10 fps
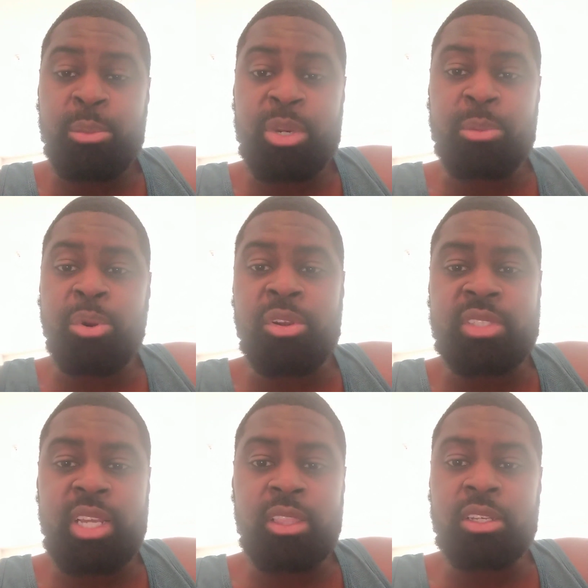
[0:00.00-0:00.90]
But a
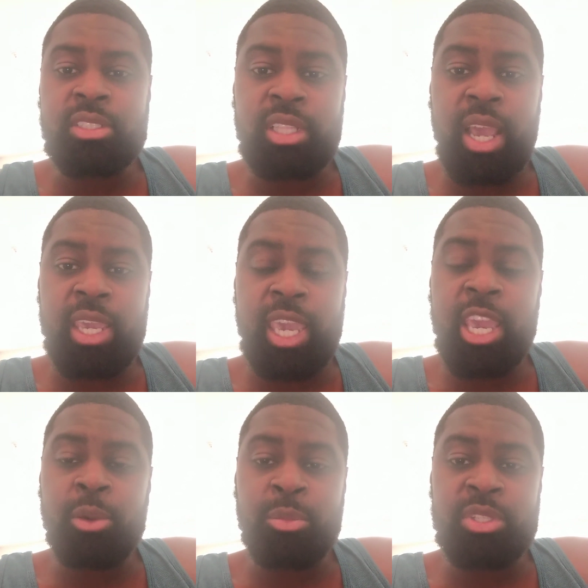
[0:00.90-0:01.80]
person that looks like
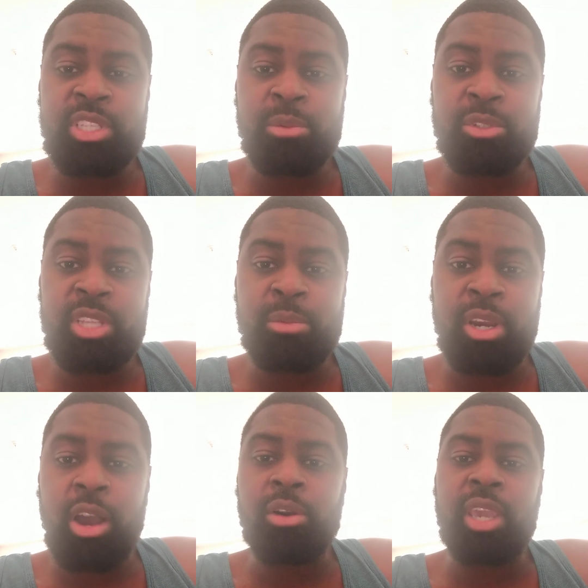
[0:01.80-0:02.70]
him, resembles him, a
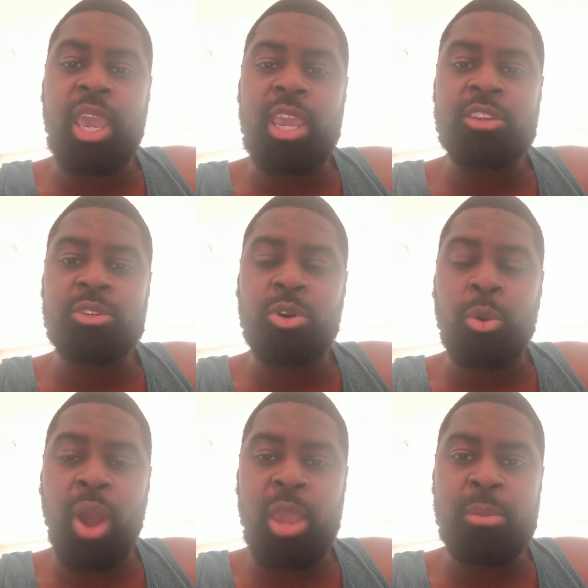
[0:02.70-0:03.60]
Caucasian or
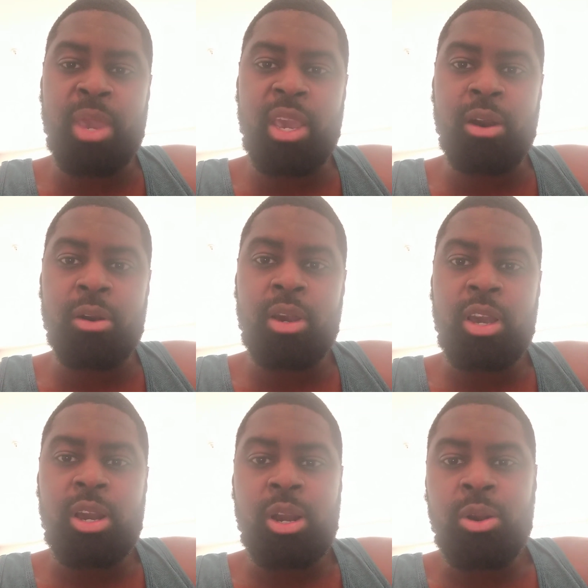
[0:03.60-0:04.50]
a white male,
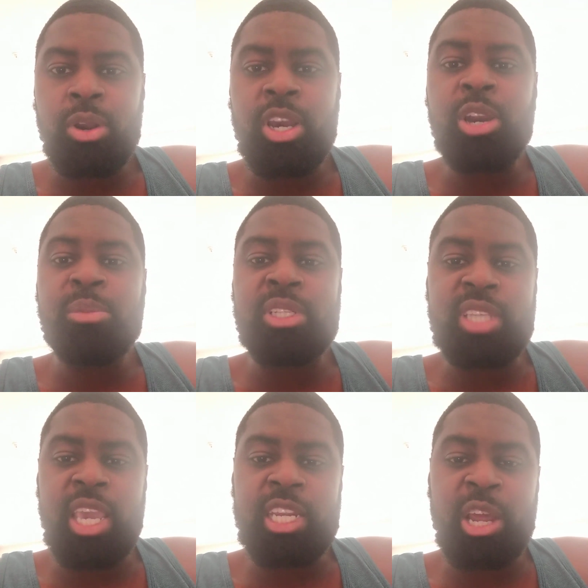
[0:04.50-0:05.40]
could be
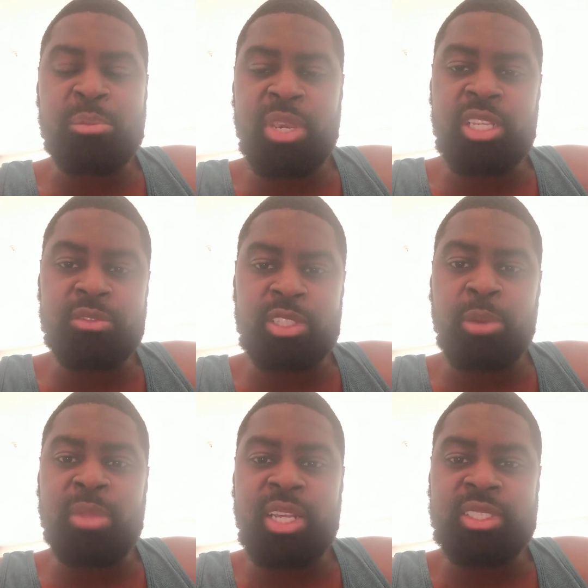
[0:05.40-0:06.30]
taken out peacefully.
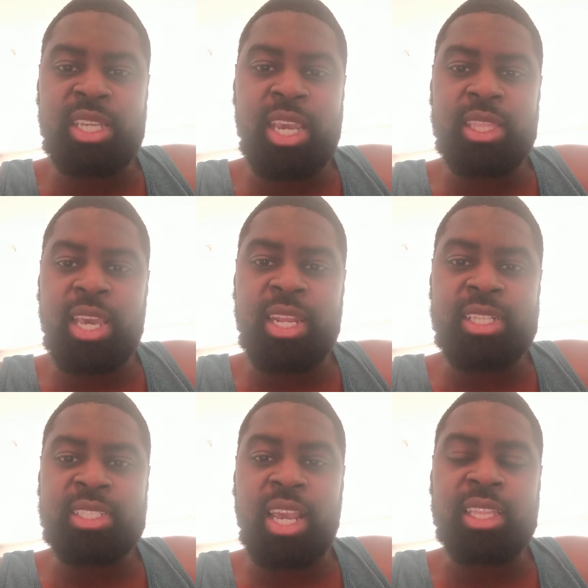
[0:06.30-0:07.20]
I'm not saying that
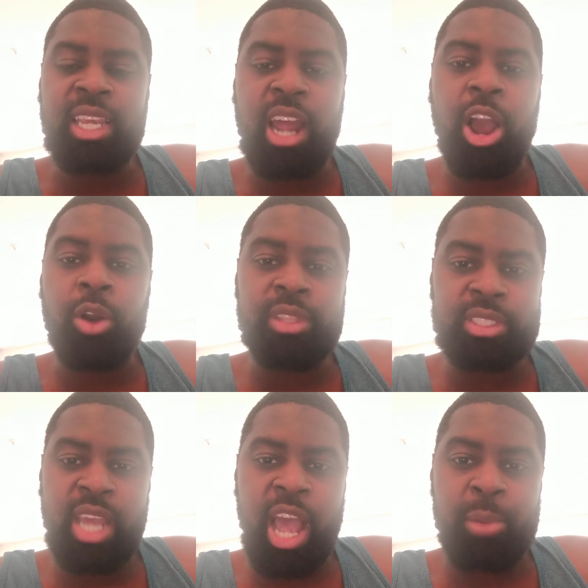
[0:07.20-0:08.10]
it's like that all the
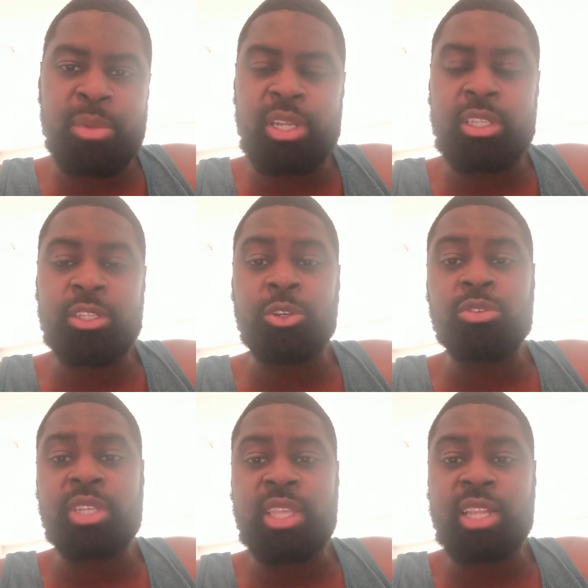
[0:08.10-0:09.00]
time, but
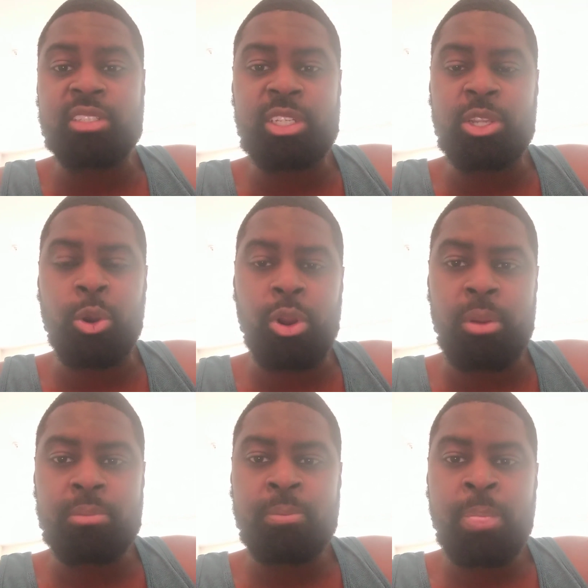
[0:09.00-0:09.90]
usually that's the norm.